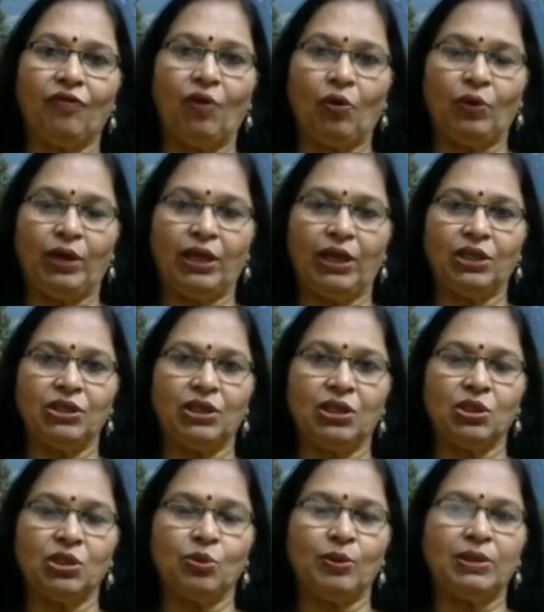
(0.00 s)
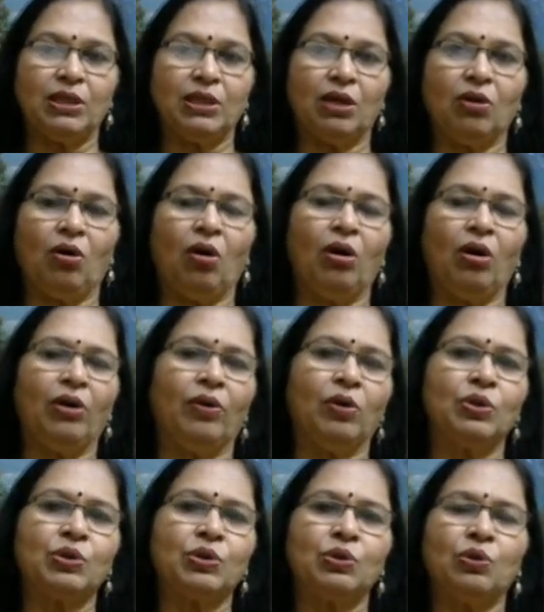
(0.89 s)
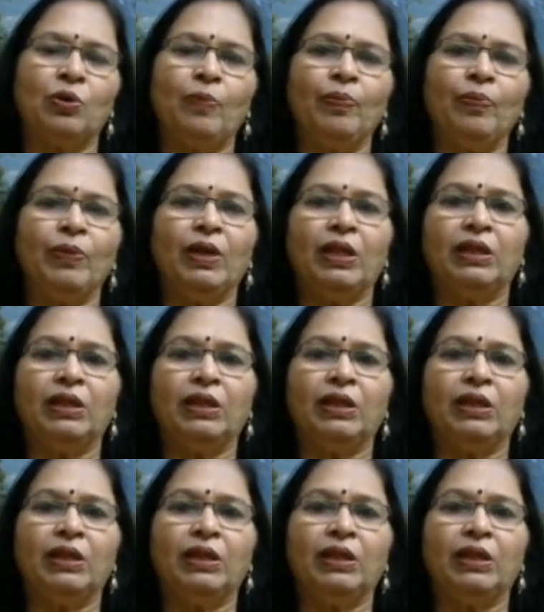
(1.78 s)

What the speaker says: foundations, which are called also